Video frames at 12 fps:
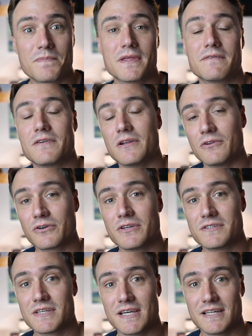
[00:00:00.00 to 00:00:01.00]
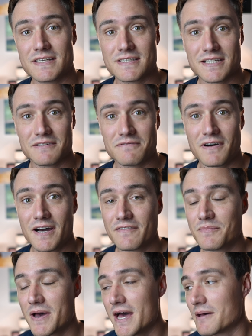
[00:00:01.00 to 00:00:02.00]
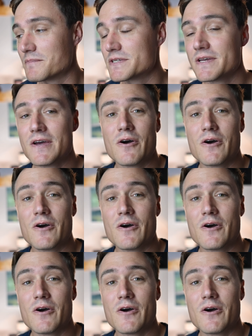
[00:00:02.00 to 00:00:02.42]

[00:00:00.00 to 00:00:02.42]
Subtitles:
if you're looking to get a Z5 perhaps,